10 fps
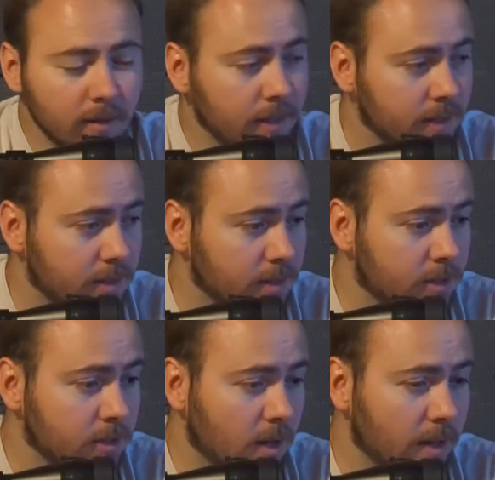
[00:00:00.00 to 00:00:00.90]
It's a
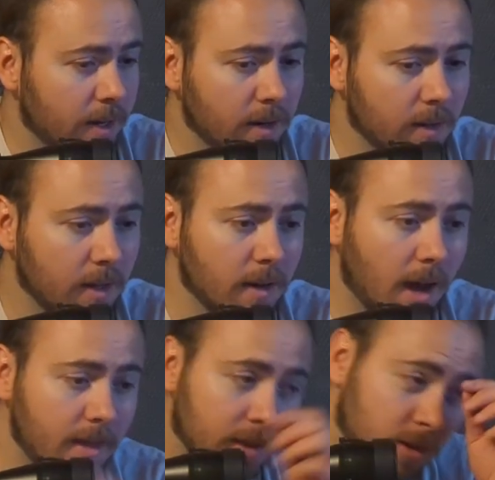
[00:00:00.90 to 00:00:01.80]
solid air gun.
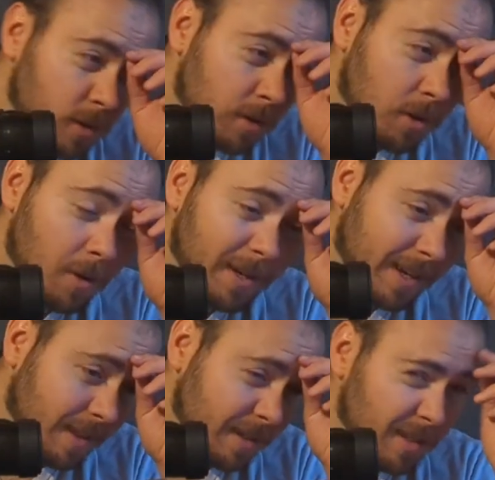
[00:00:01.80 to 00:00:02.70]
I think you could totally
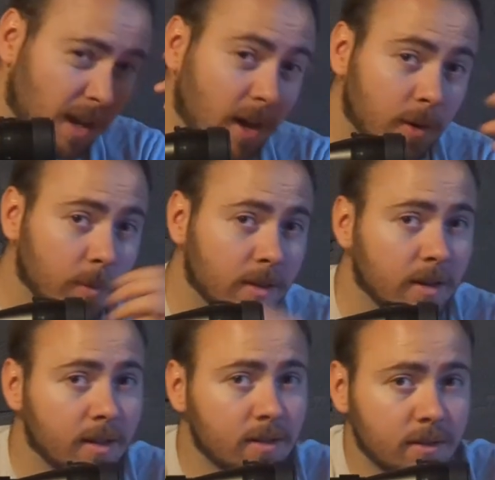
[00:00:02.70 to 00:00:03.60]
get this, hunt with
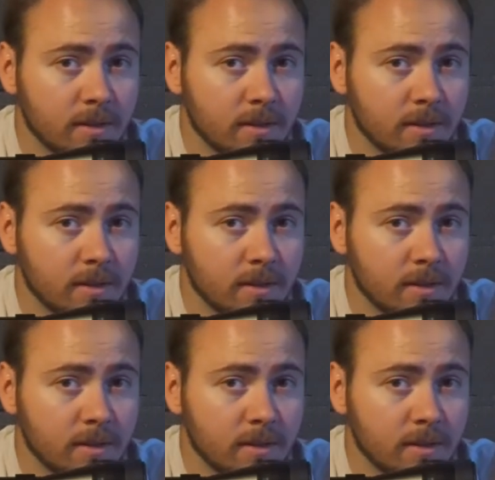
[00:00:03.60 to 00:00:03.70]
it,